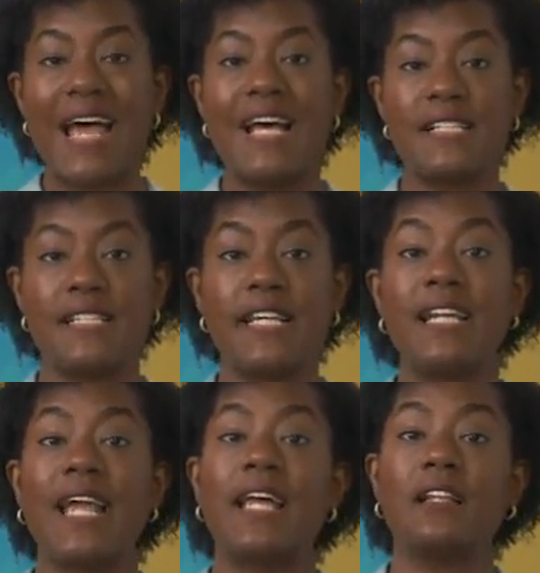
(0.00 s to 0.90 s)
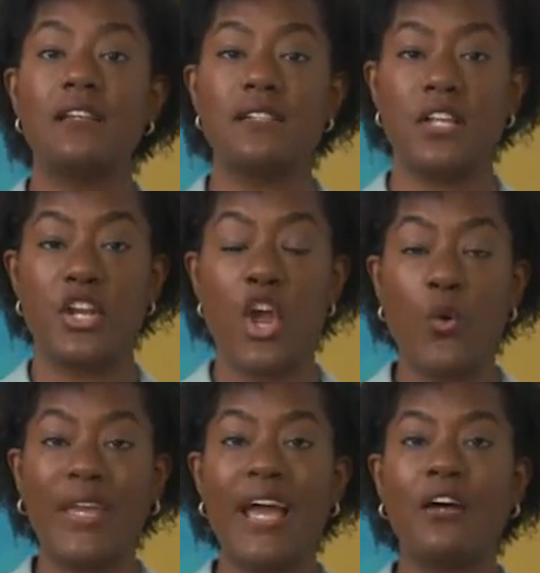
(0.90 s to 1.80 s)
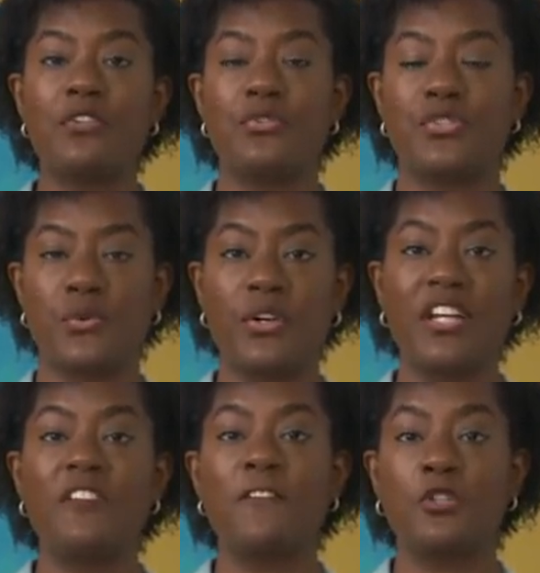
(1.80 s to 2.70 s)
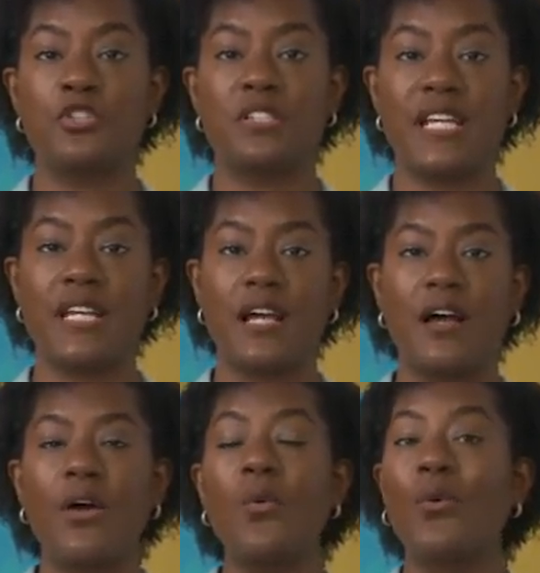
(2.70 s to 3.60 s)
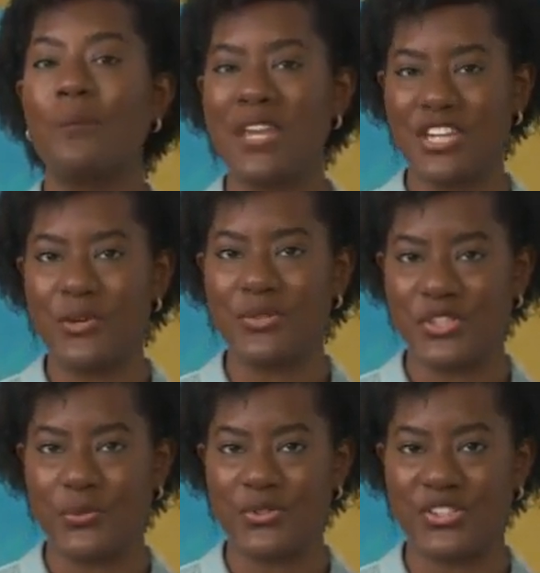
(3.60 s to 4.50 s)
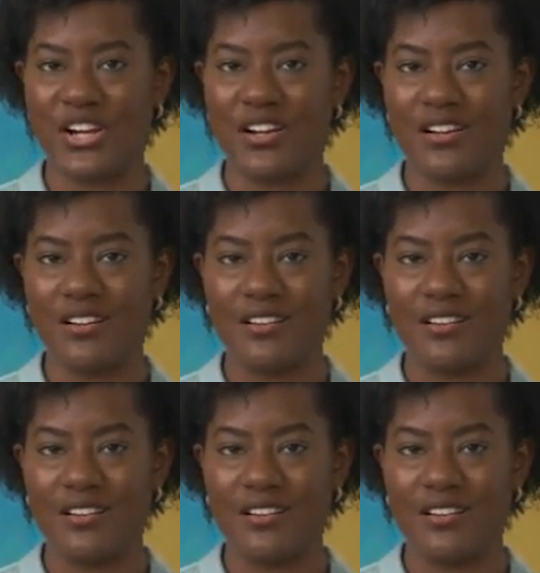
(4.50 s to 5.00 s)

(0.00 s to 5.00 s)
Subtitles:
As a data analyst, knowing how to sort and filter data will make you a superstar.